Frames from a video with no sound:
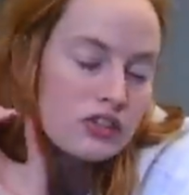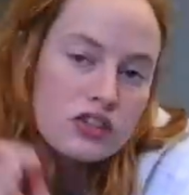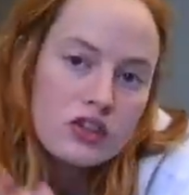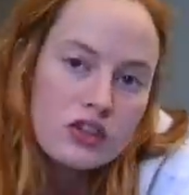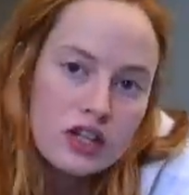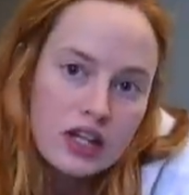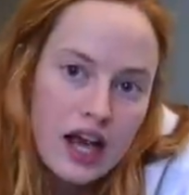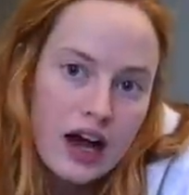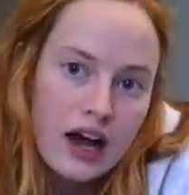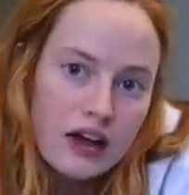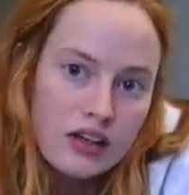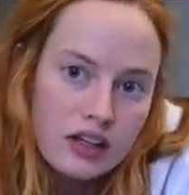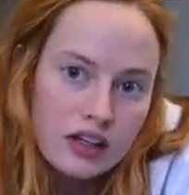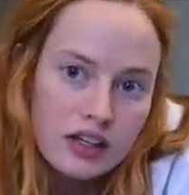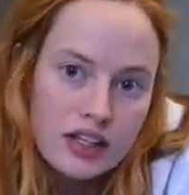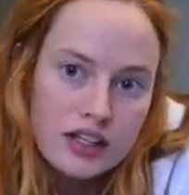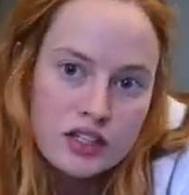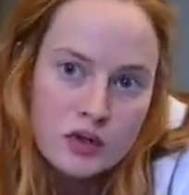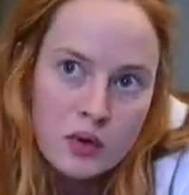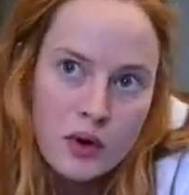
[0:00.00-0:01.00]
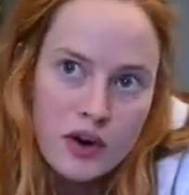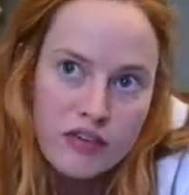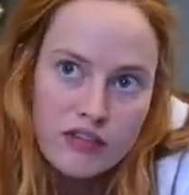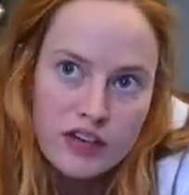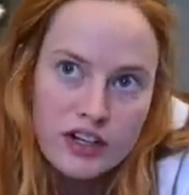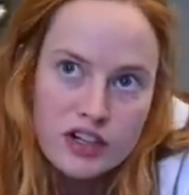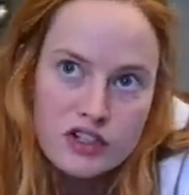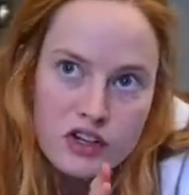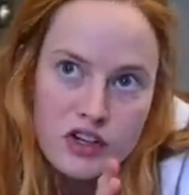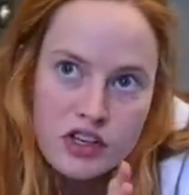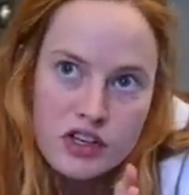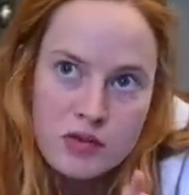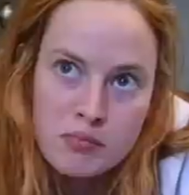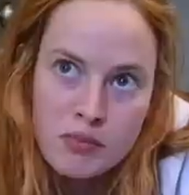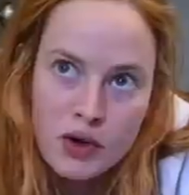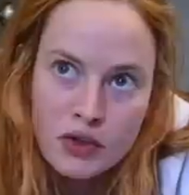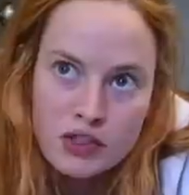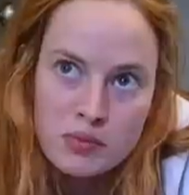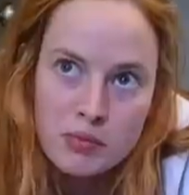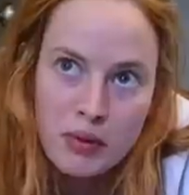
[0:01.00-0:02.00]
So to calculate square footage, don't you
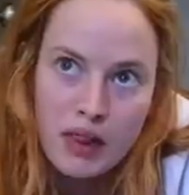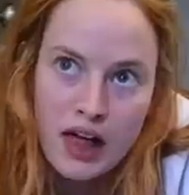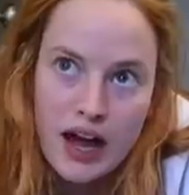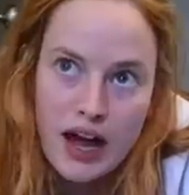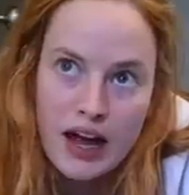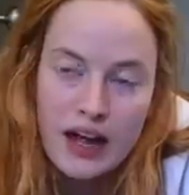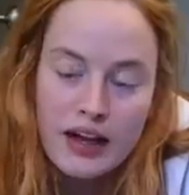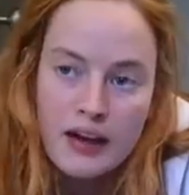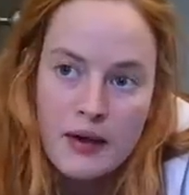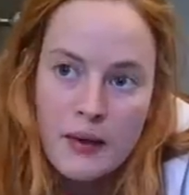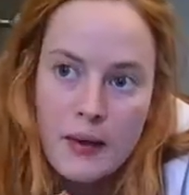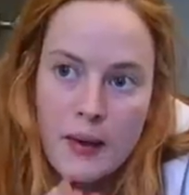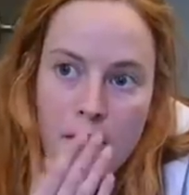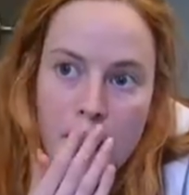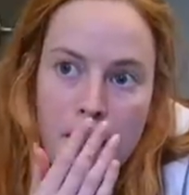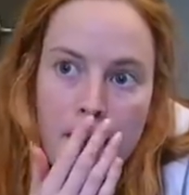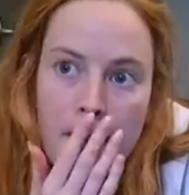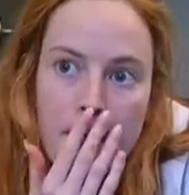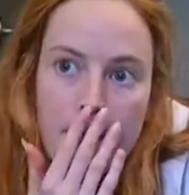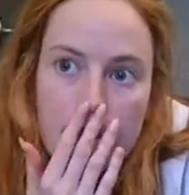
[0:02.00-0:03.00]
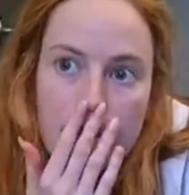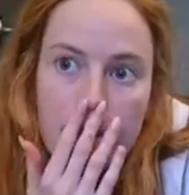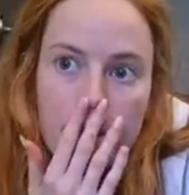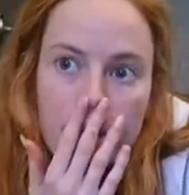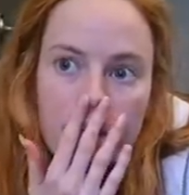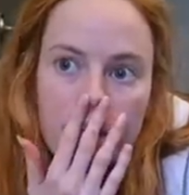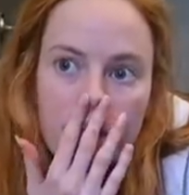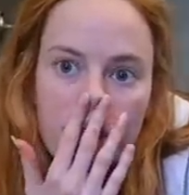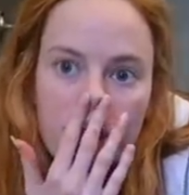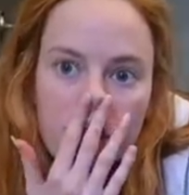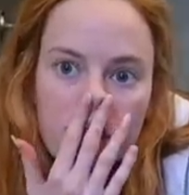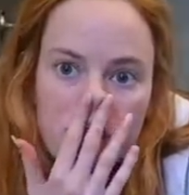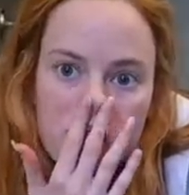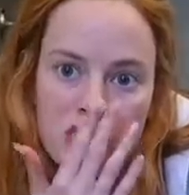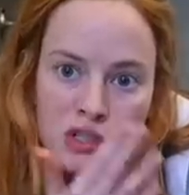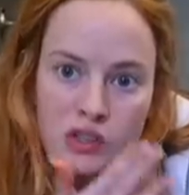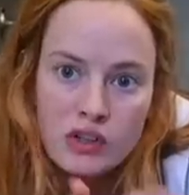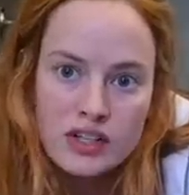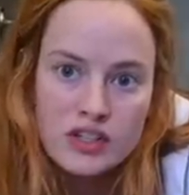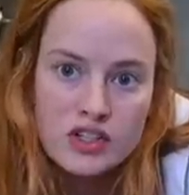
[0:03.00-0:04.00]
multiply.
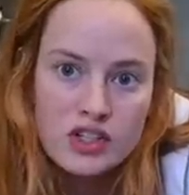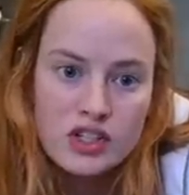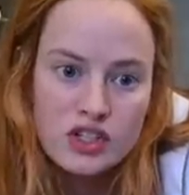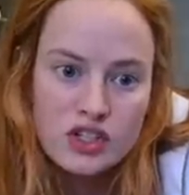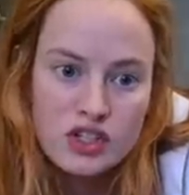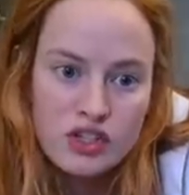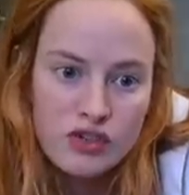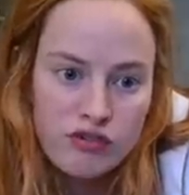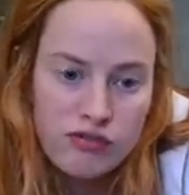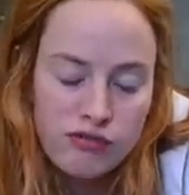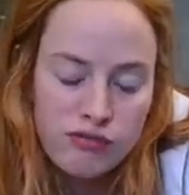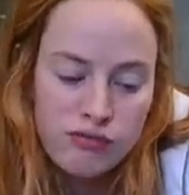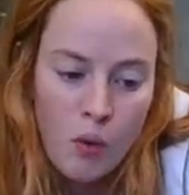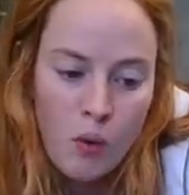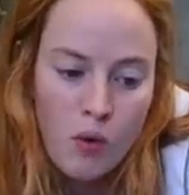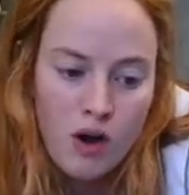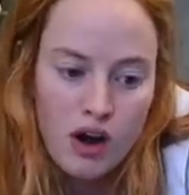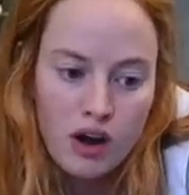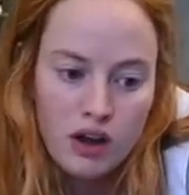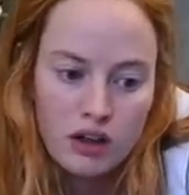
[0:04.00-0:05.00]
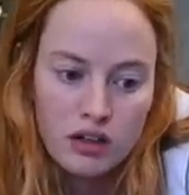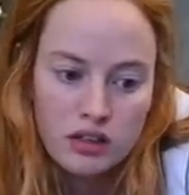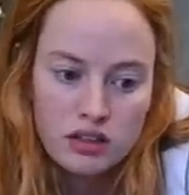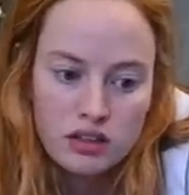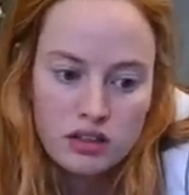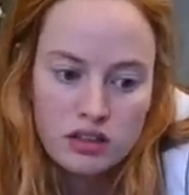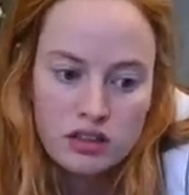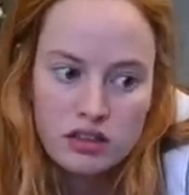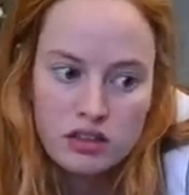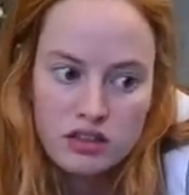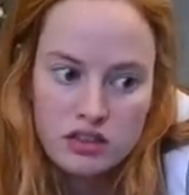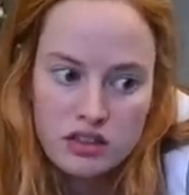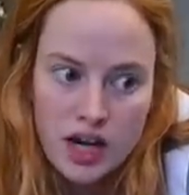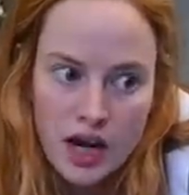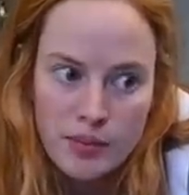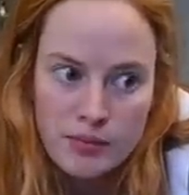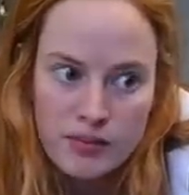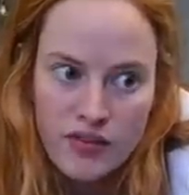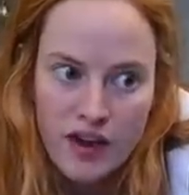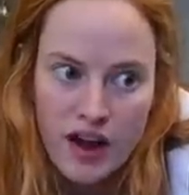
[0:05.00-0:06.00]
So let's just do four
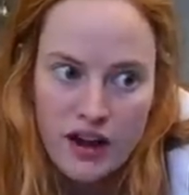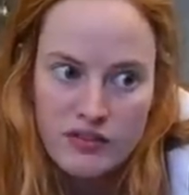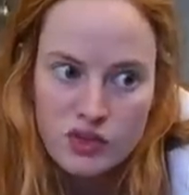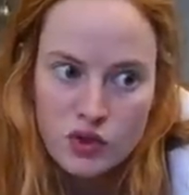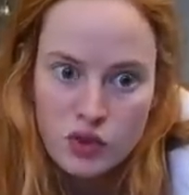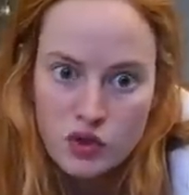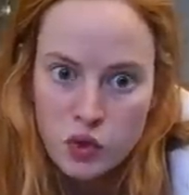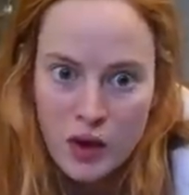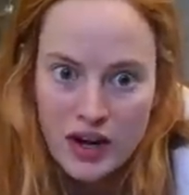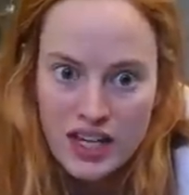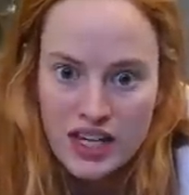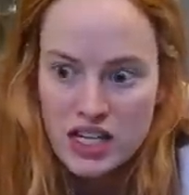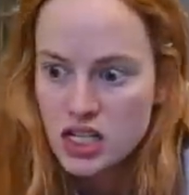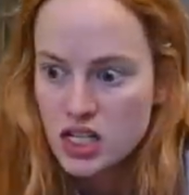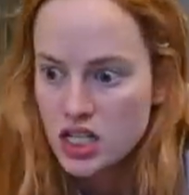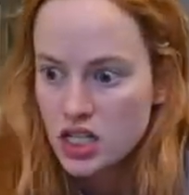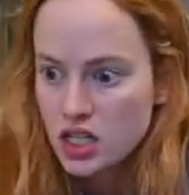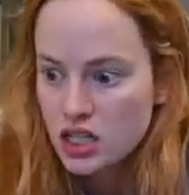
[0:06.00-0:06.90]
times five, so 20.